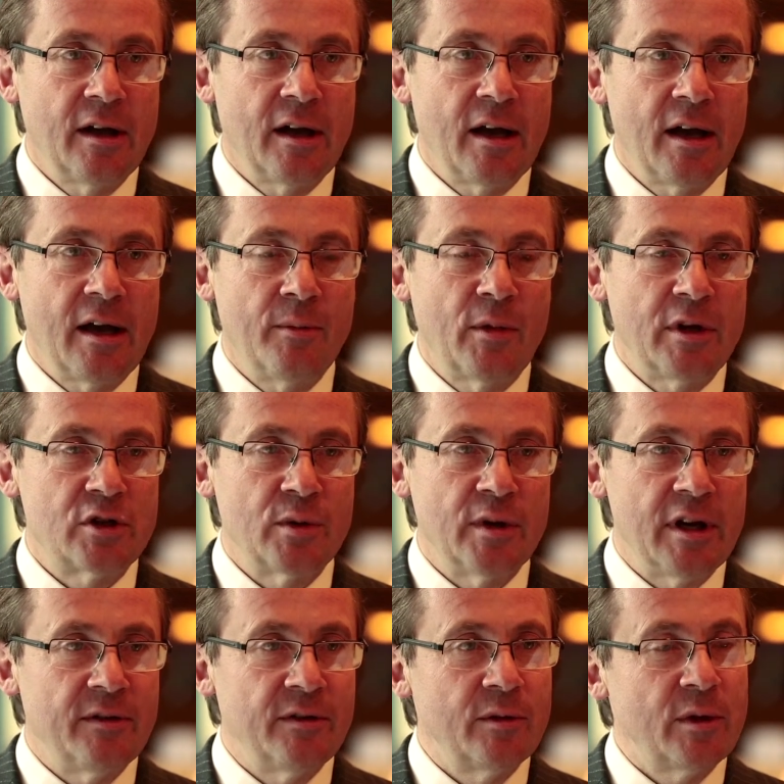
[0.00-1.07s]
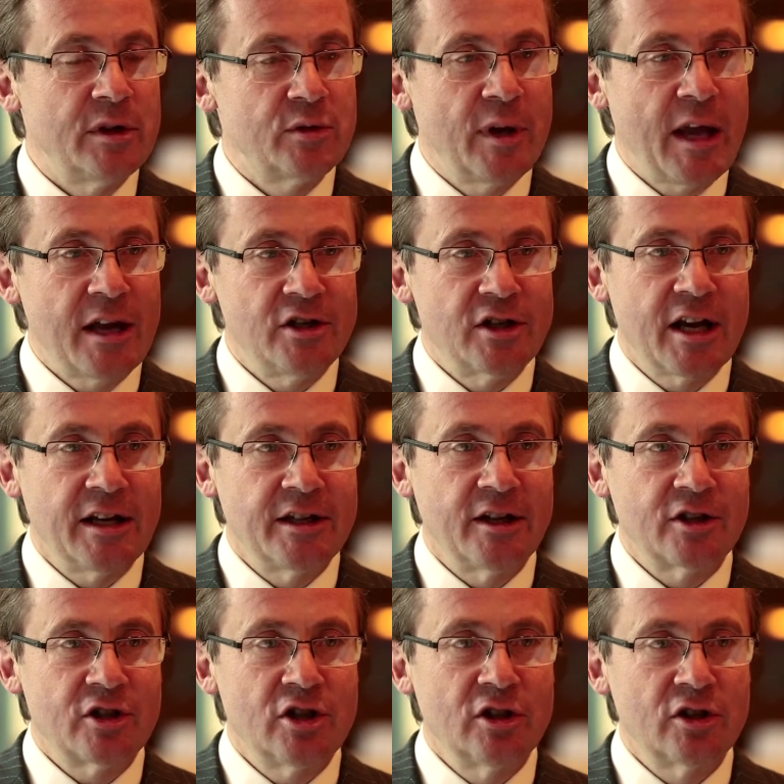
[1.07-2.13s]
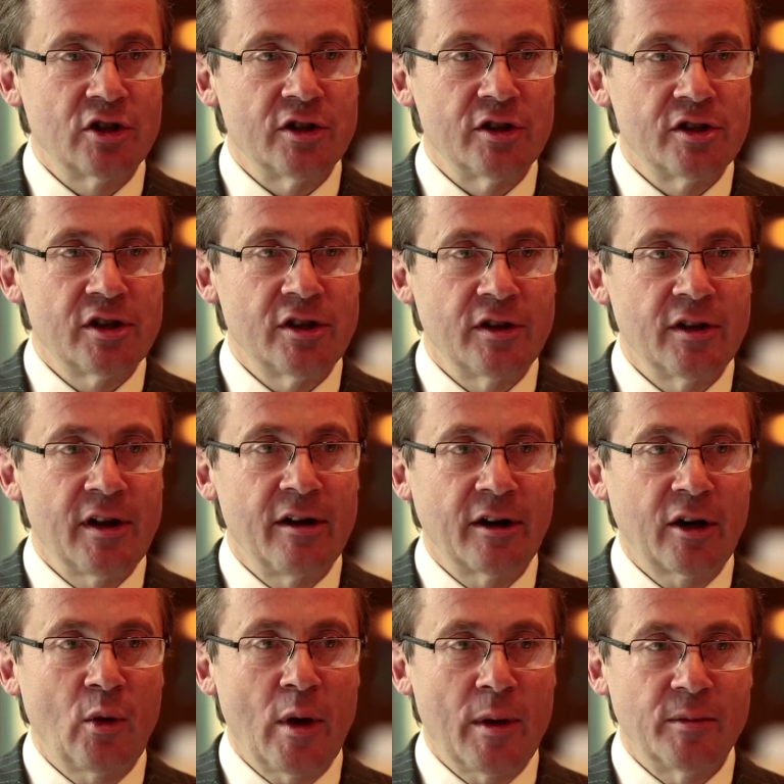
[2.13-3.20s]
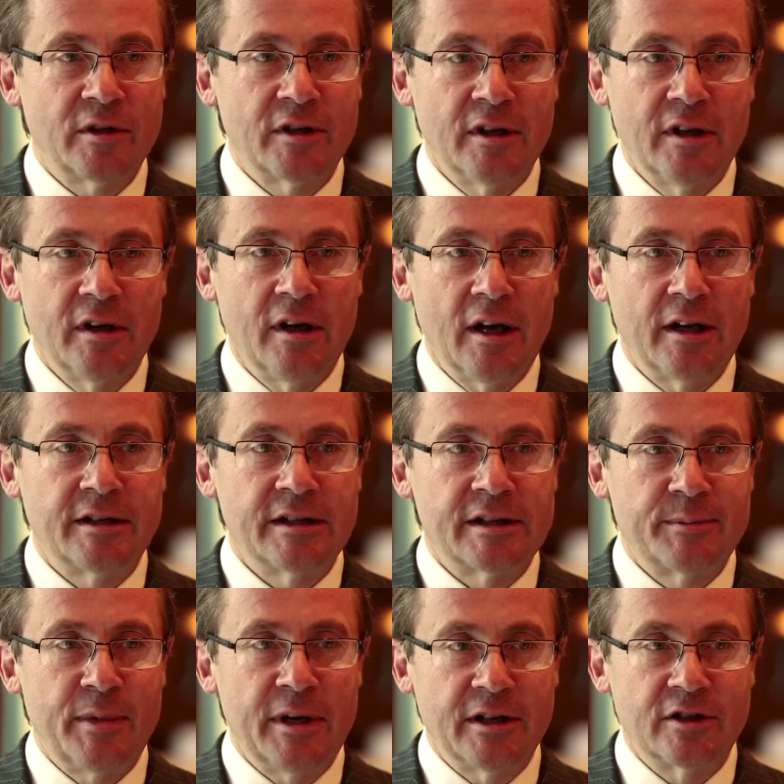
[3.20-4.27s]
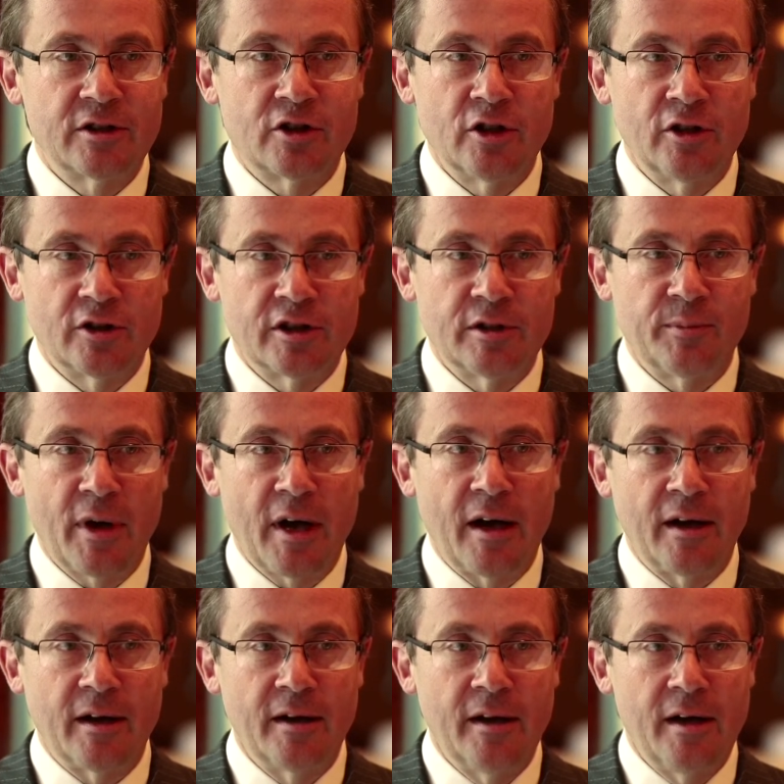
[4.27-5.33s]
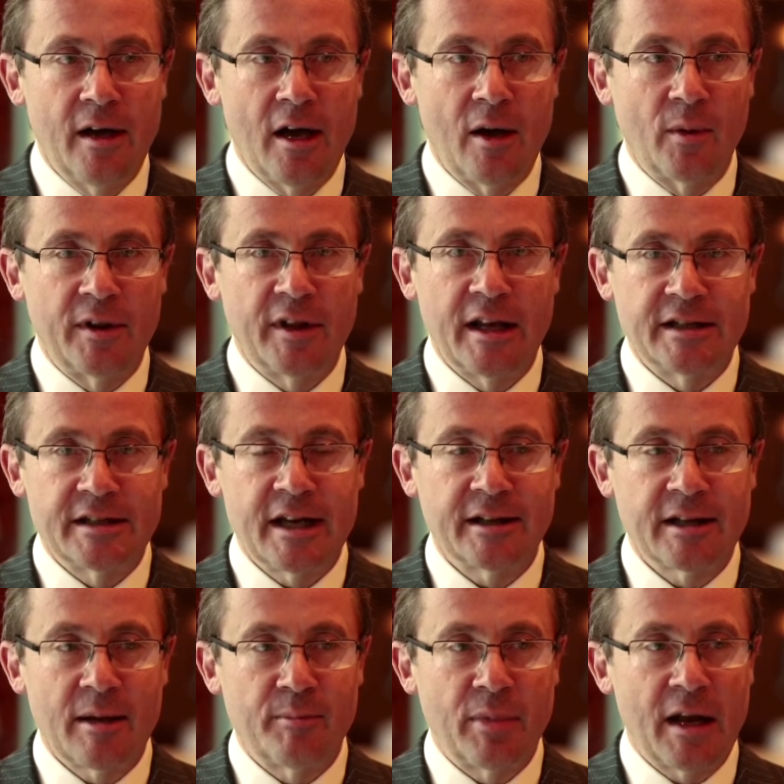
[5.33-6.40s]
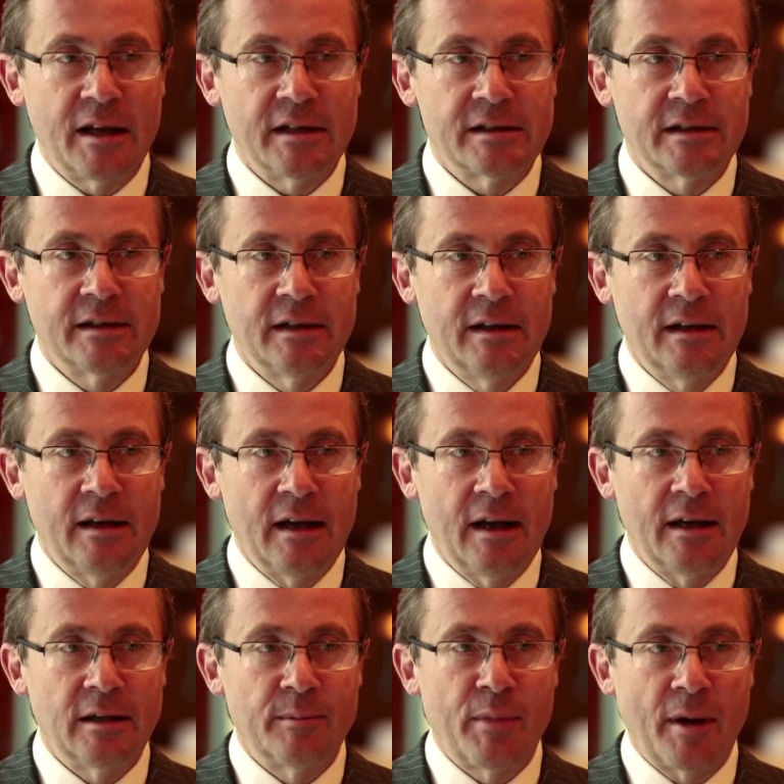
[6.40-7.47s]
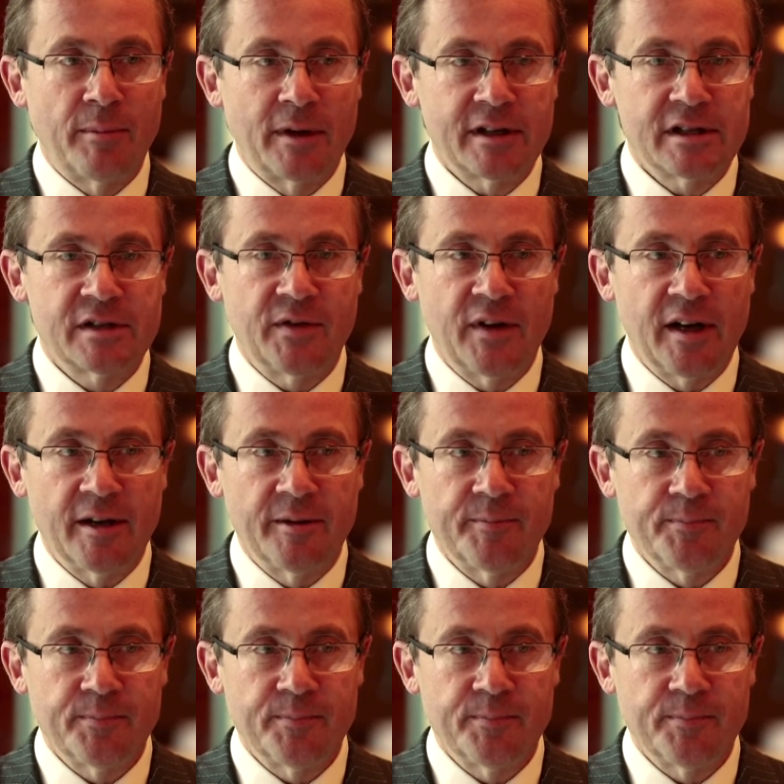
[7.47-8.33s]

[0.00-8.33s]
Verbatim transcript: uh, in which we live and in which we educate our children so that they're equipped uh, to speak truth to power uh, when they take their place in the public sphere.